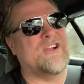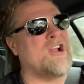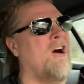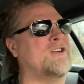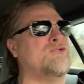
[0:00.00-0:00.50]

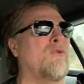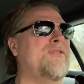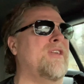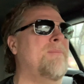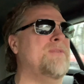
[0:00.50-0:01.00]
talks
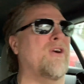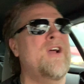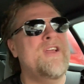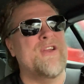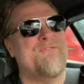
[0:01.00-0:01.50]
with them, your
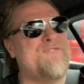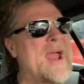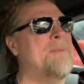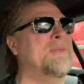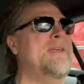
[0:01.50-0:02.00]
your
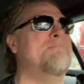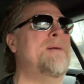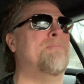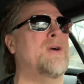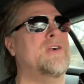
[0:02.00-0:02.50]
family
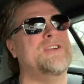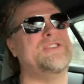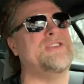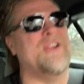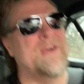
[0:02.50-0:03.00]

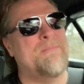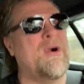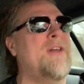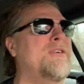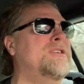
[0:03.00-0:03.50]
members, your
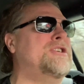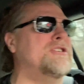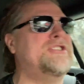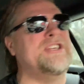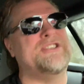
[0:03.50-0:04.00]
brothers,
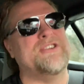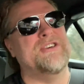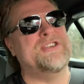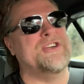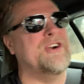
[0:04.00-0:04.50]
your
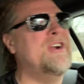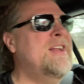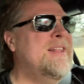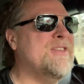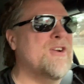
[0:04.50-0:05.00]
sisters, your
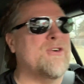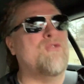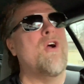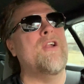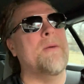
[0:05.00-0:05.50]
your
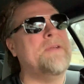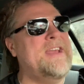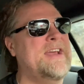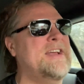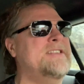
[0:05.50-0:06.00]
grown-up
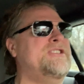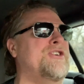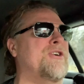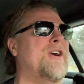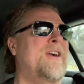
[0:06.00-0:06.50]
kids,
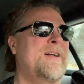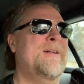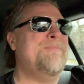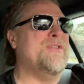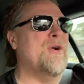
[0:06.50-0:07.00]
your
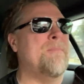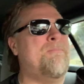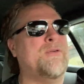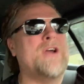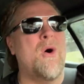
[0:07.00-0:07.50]
your
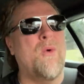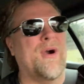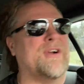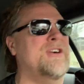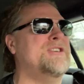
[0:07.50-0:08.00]

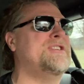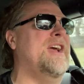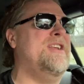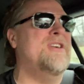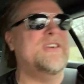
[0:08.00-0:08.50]
coworkers
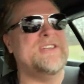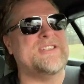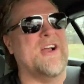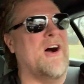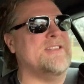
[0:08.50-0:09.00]
and you're
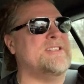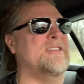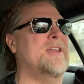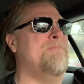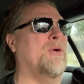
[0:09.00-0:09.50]
just
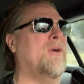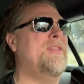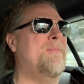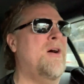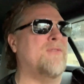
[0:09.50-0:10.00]
constantly pulling
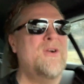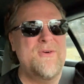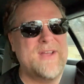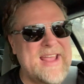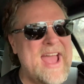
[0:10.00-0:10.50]
them over.
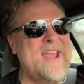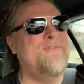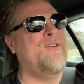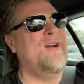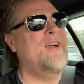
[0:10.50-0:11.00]
Who gave